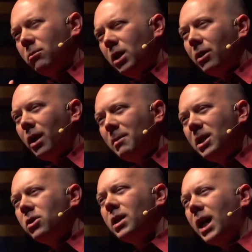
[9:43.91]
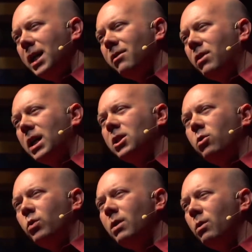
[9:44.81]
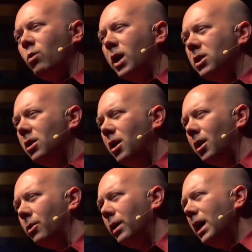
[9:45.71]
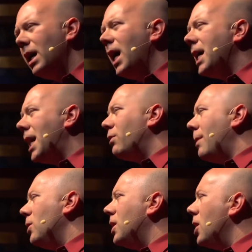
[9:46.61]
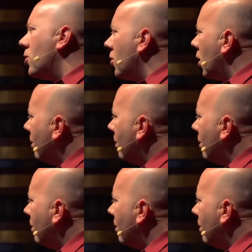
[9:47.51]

You know, I mean, these are the kinds of things that we would want to know, and that reputation should